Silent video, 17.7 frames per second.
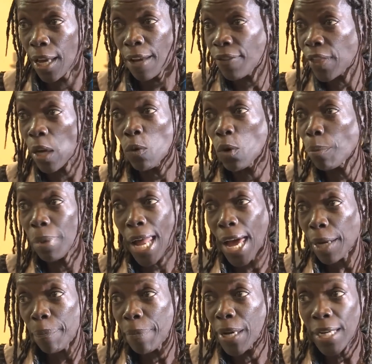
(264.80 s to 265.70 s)
if they were
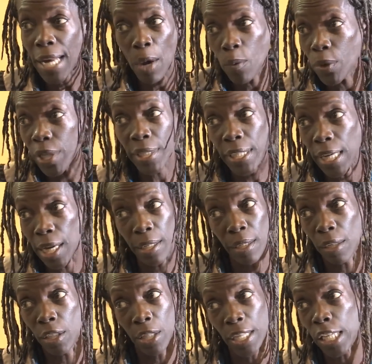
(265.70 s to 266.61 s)
black men, I would have
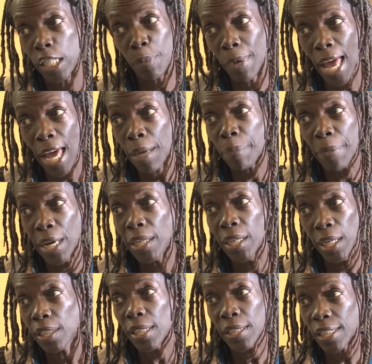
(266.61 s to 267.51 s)
said these black
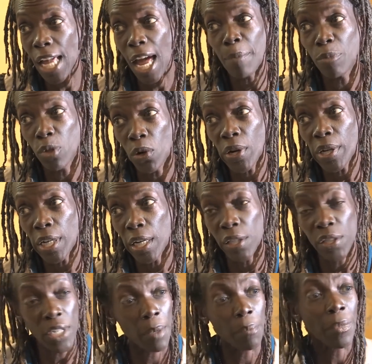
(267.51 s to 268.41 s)
men need to stop doing
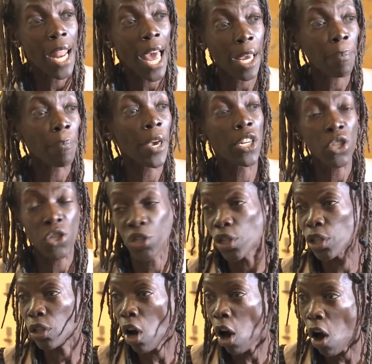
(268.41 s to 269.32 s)
this and black men
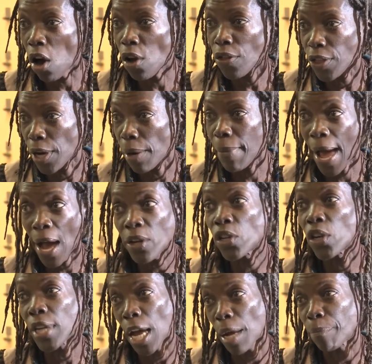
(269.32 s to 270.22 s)
should call them
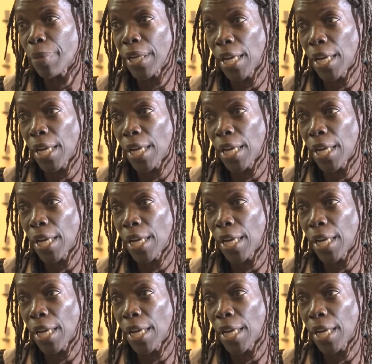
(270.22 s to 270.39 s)
out on that